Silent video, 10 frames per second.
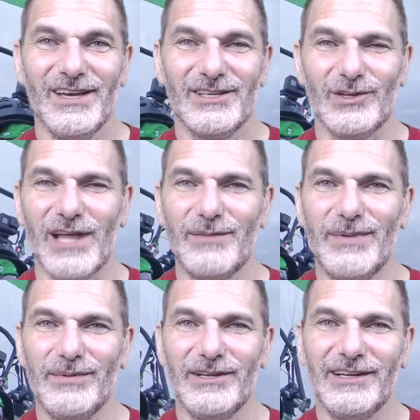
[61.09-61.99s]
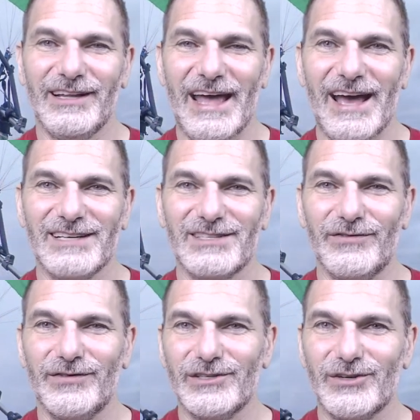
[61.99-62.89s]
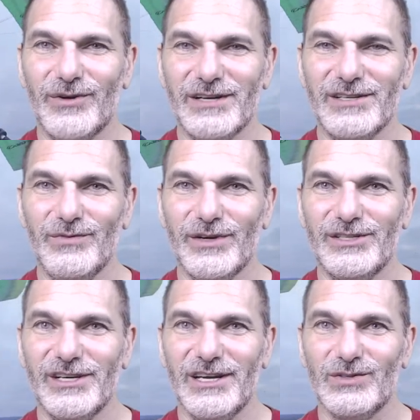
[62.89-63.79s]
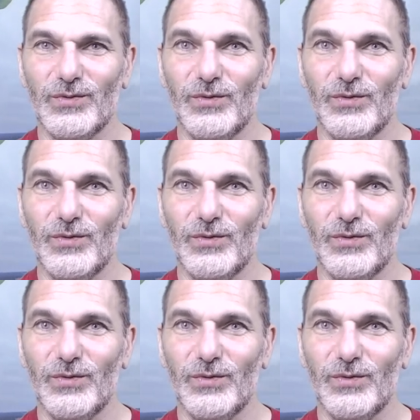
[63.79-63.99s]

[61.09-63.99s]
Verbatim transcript: So a lot of people ask the first question, which is